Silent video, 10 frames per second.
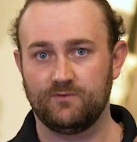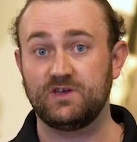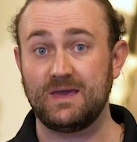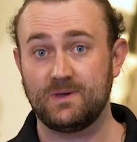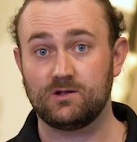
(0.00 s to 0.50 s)

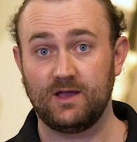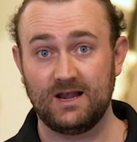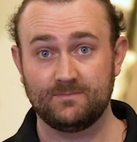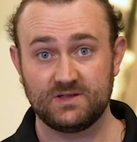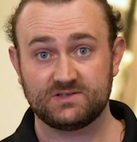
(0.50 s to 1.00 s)
chemical
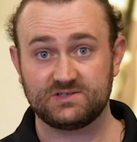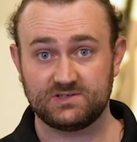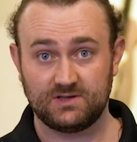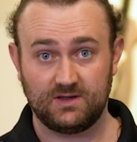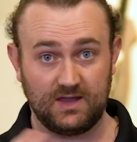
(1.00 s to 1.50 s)

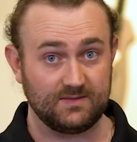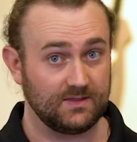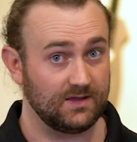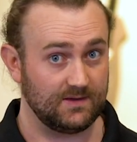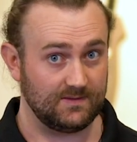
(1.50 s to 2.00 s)
elements in
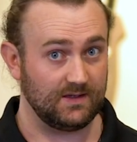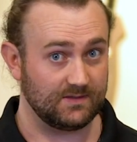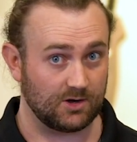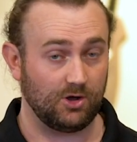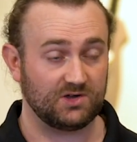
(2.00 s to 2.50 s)

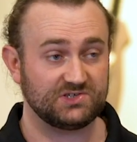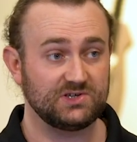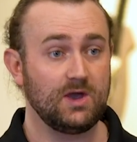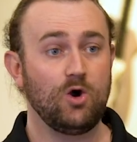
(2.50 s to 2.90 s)
the glass,